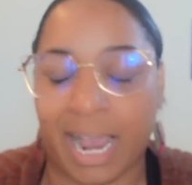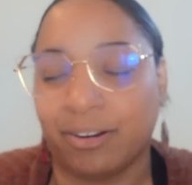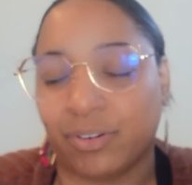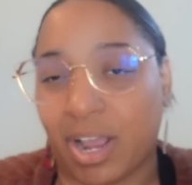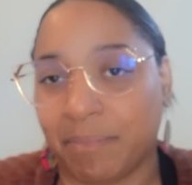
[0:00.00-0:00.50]
I
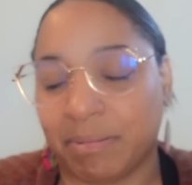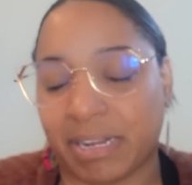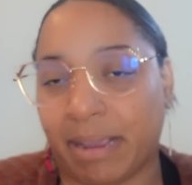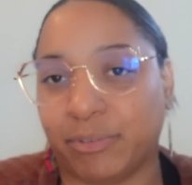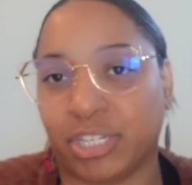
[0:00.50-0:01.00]
don't know how many
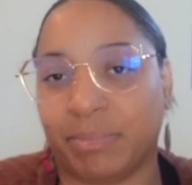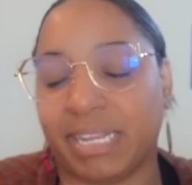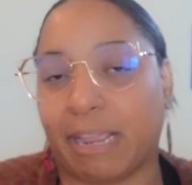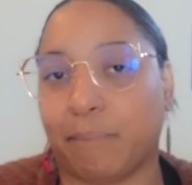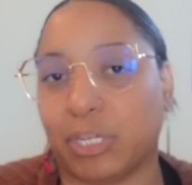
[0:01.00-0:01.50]
times you're going to be
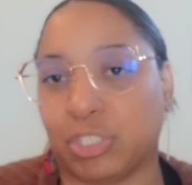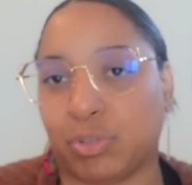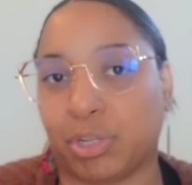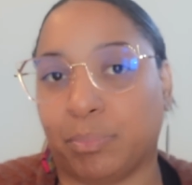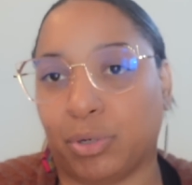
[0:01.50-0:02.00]
taking pictures
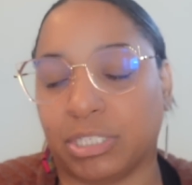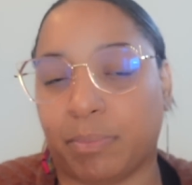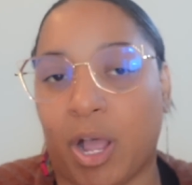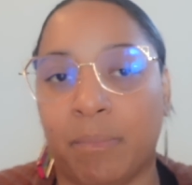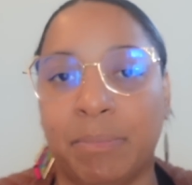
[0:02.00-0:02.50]
with your Boox
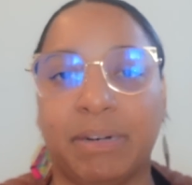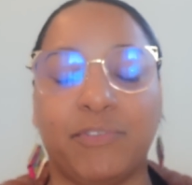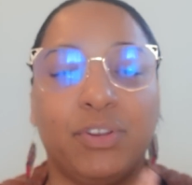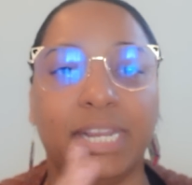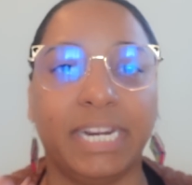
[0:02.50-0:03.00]
Palma, but if
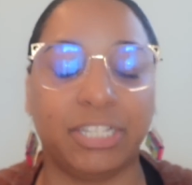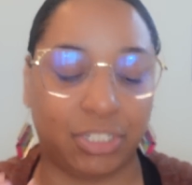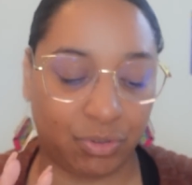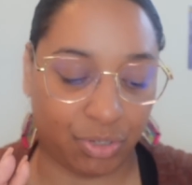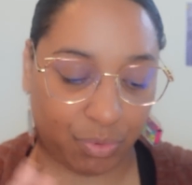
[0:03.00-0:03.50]
you needed
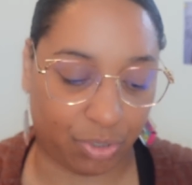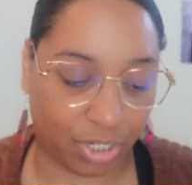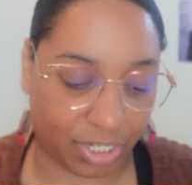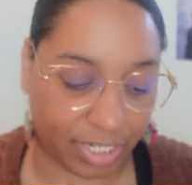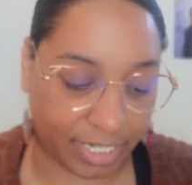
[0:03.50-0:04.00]
to, you
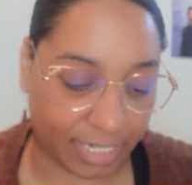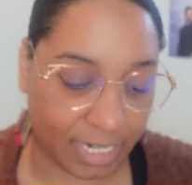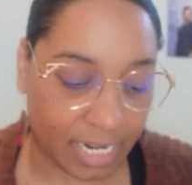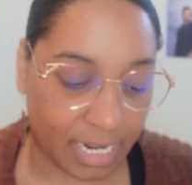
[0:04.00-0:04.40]
could.